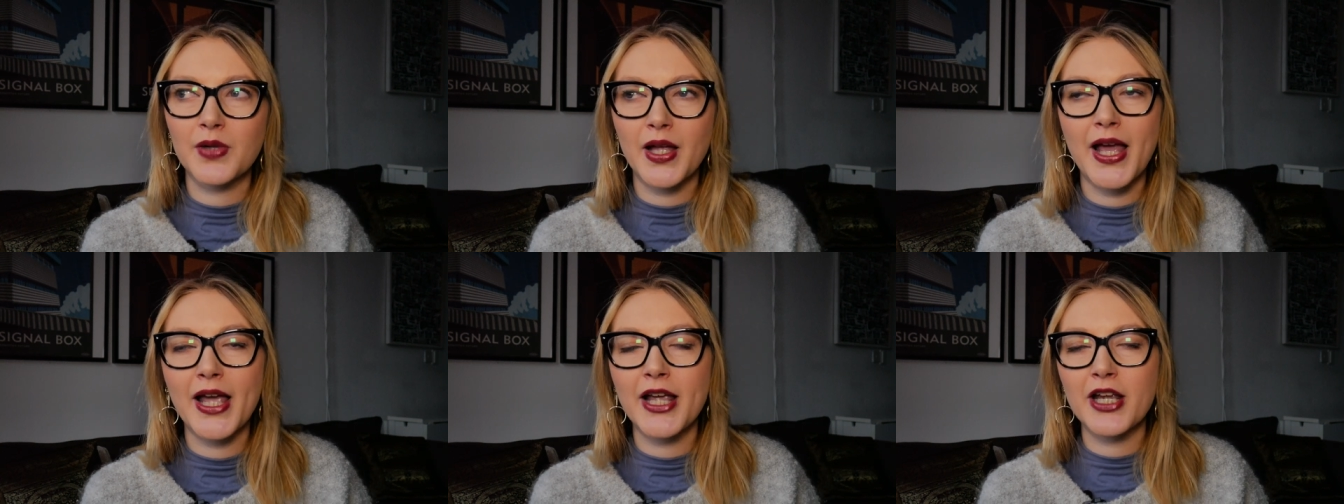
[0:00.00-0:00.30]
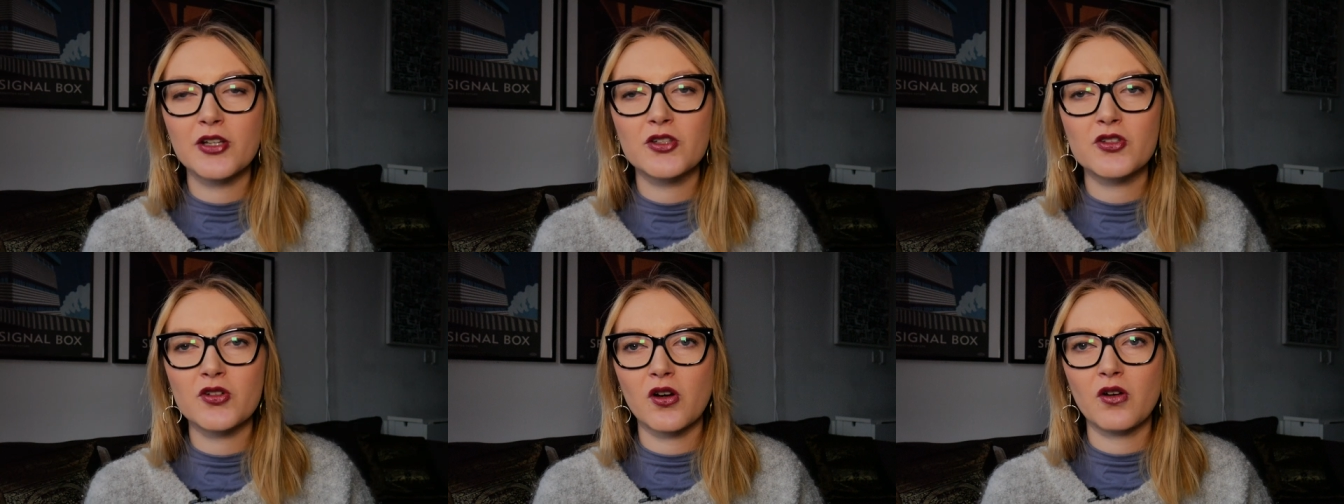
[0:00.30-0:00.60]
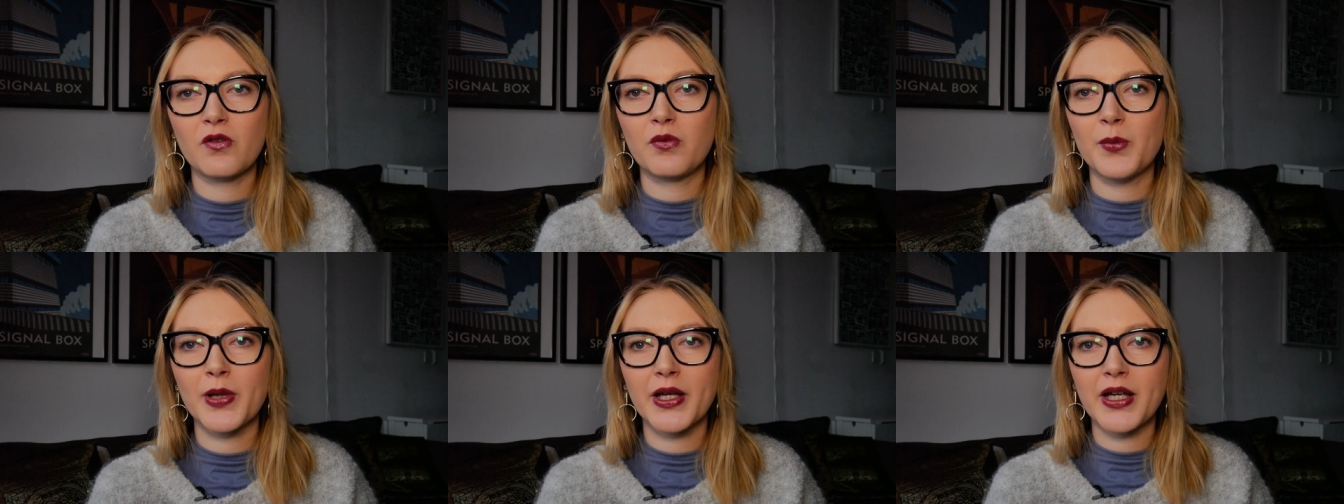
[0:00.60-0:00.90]
age
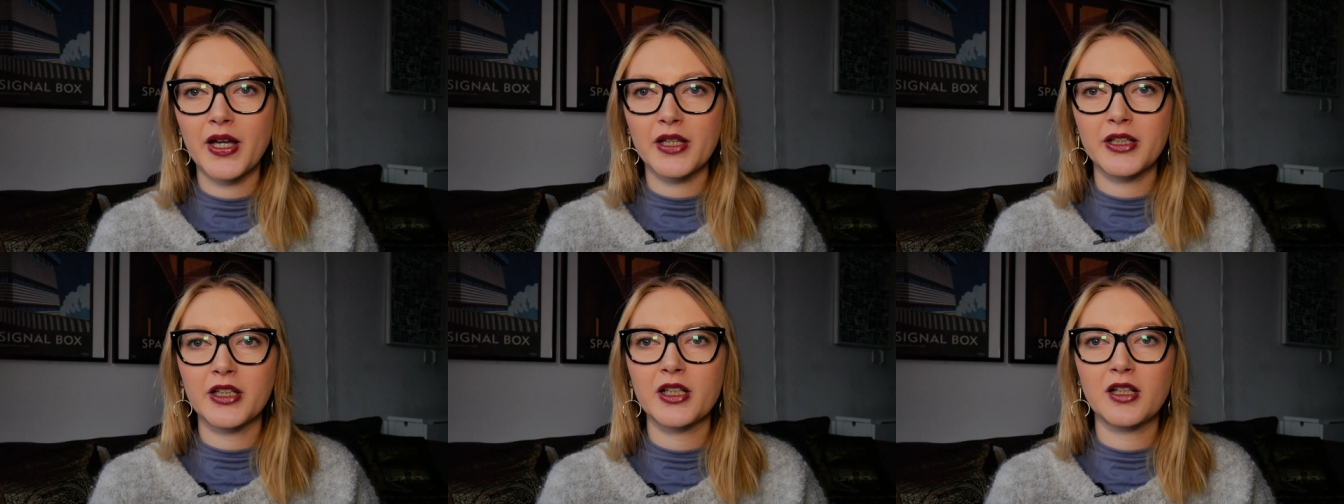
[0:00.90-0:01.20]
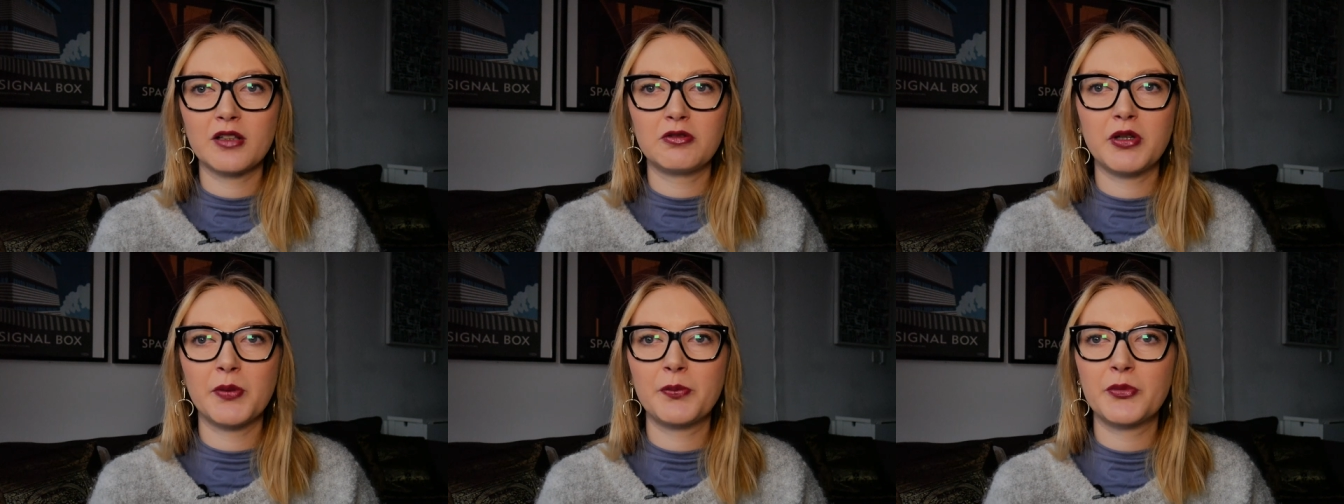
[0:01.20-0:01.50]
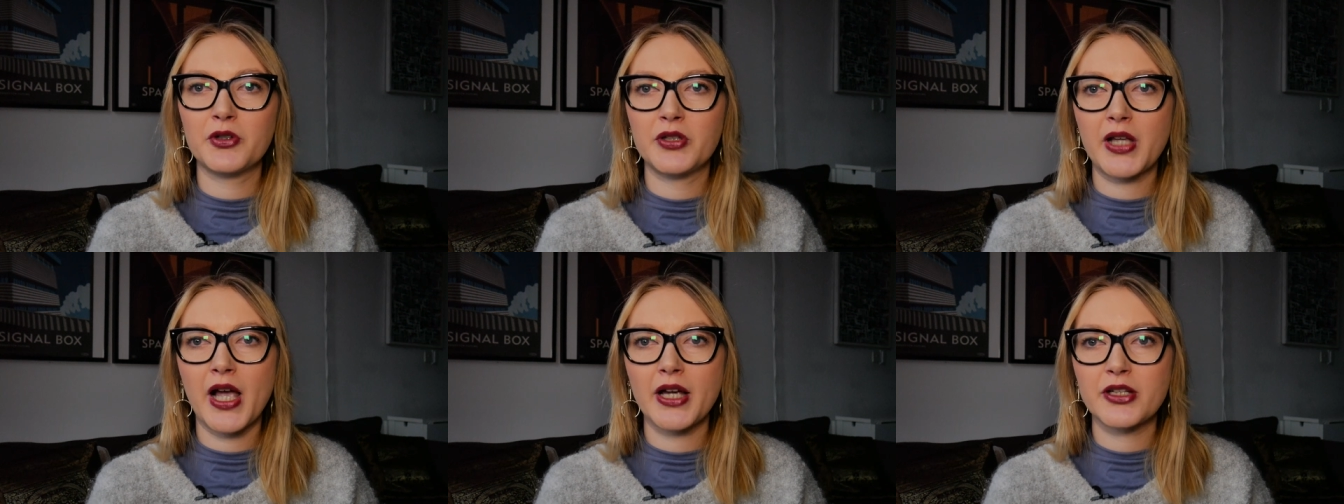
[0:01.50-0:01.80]
of mechanical
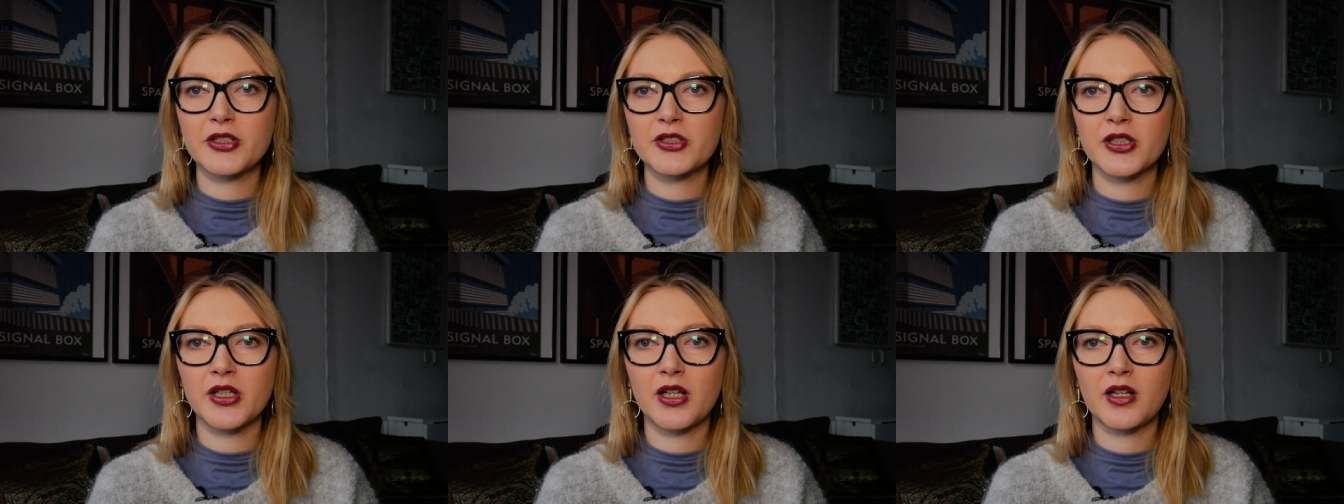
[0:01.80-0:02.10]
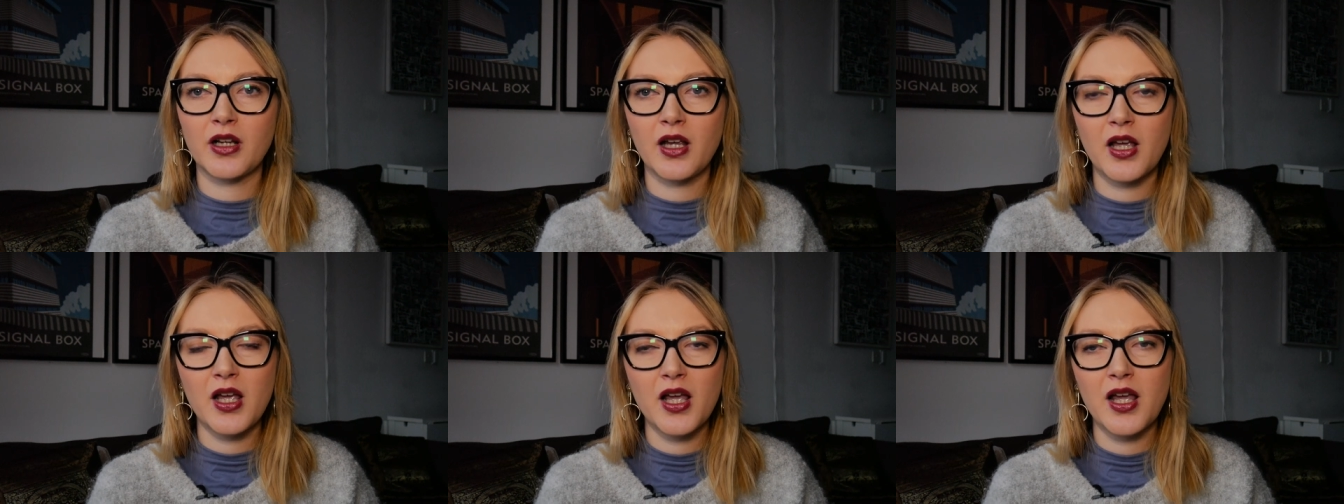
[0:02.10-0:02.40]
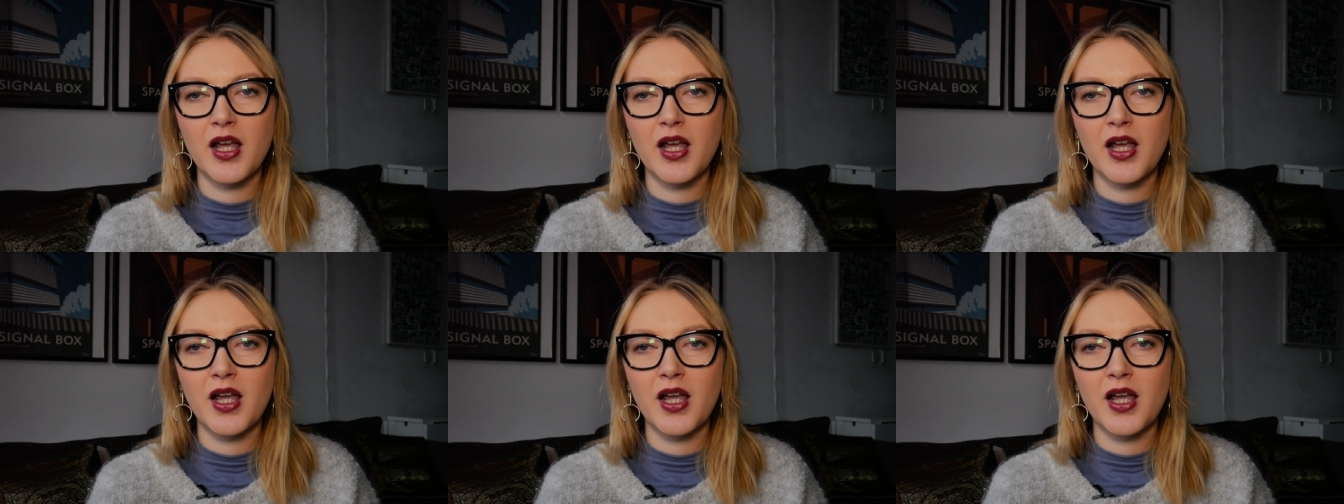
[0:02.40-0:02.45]
reproduction,